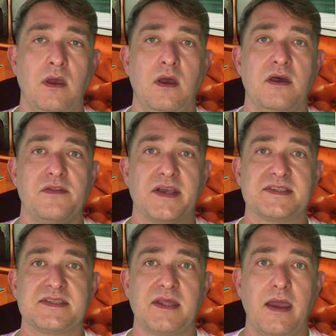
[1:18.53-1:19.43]
that
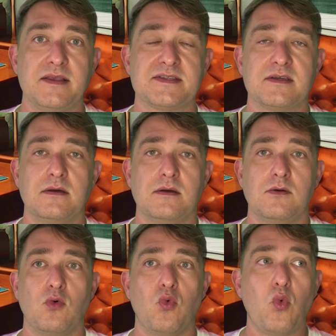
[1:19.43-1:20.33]
states
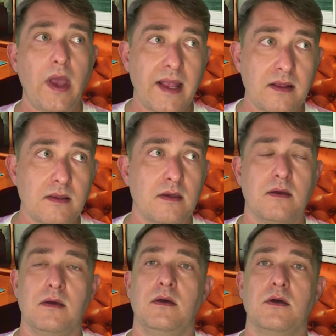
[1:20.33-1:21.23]
when
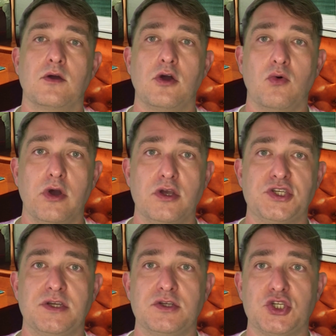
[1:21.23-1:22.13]

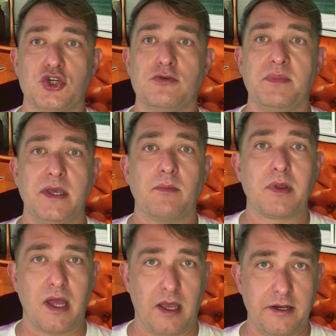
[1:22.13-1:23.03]
coercion should be
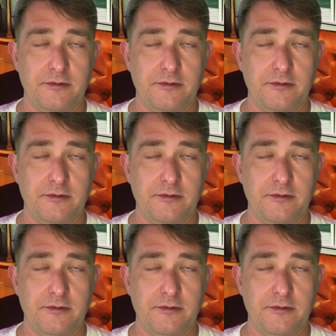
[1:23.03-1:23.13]
applied.